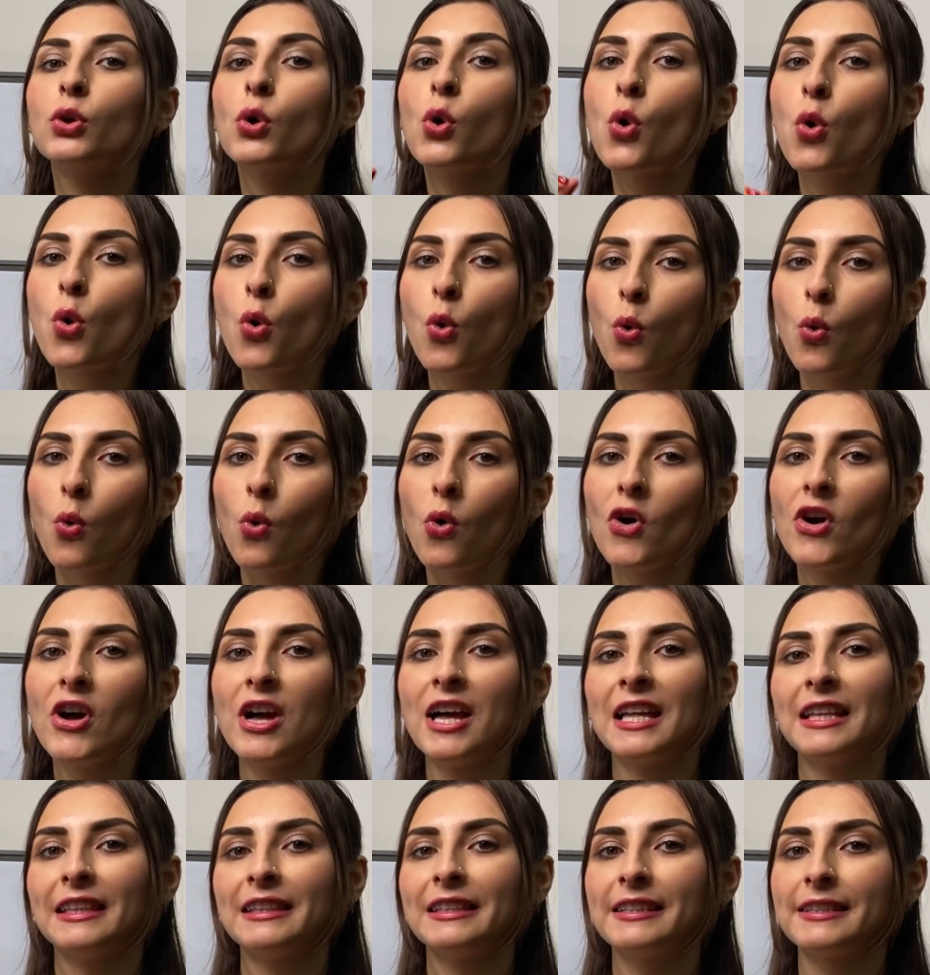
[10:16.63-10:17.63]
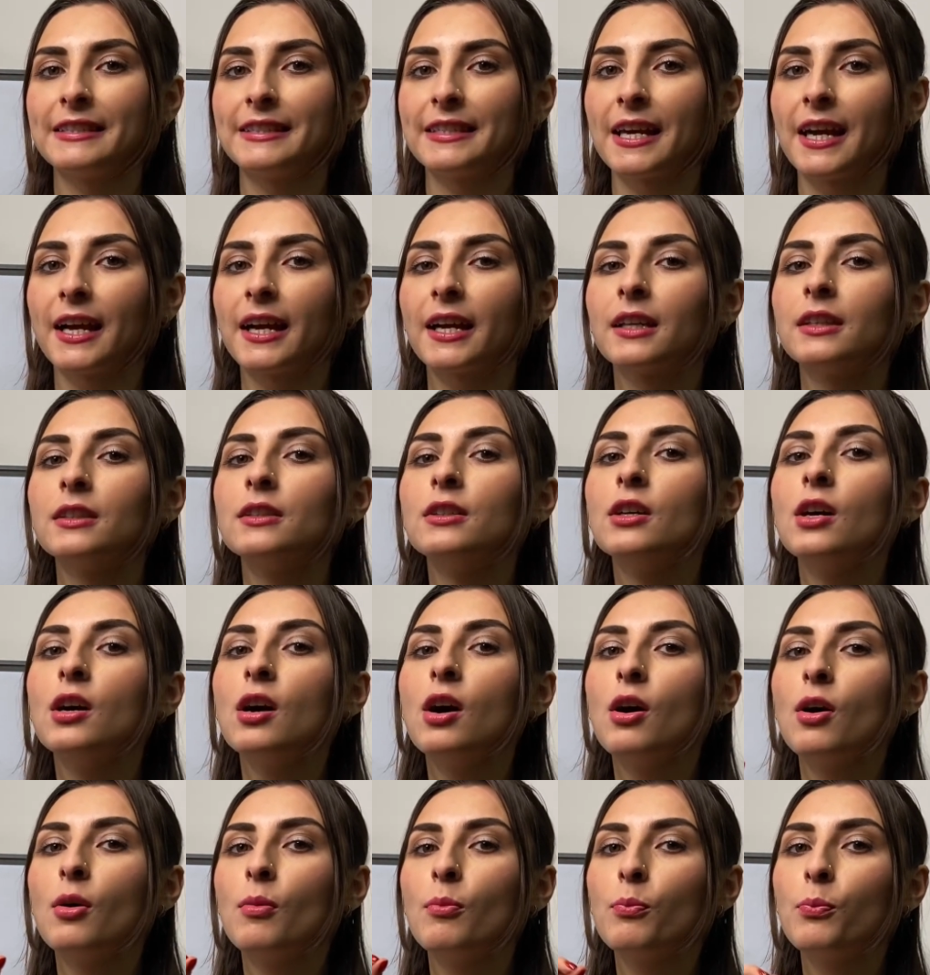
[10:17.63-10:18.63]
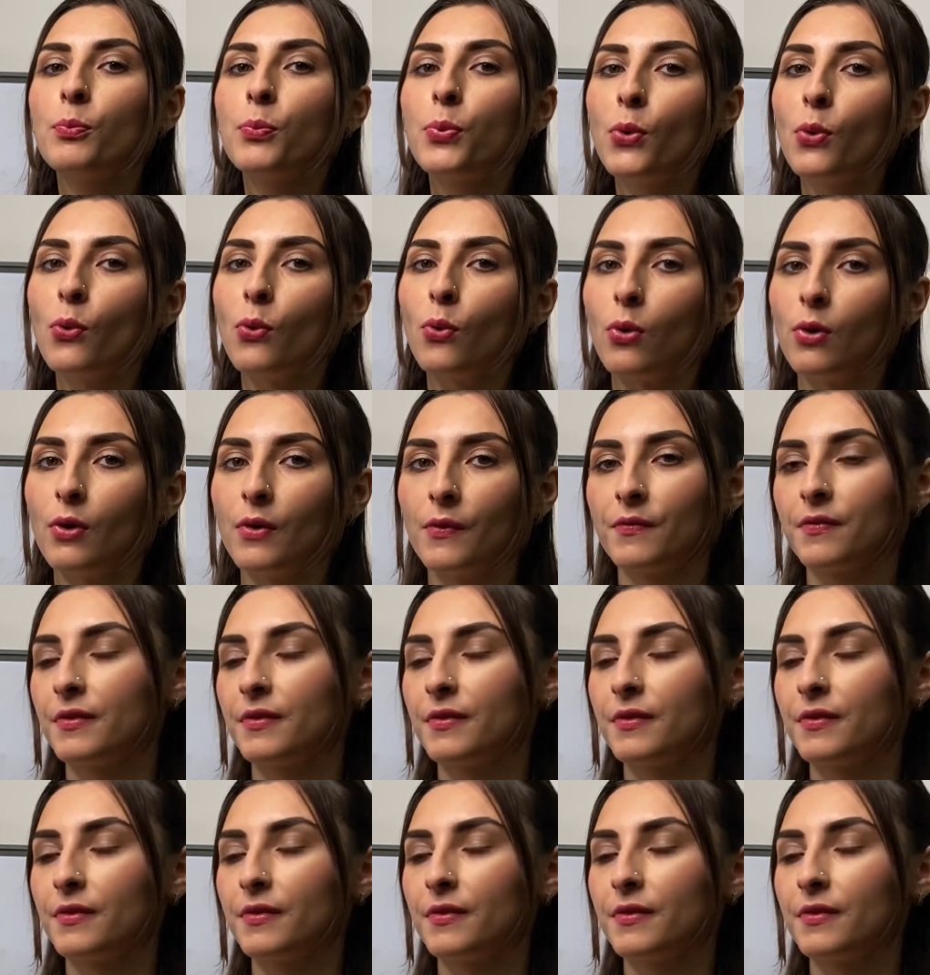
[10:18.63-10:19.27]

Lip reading: ku, the second pu.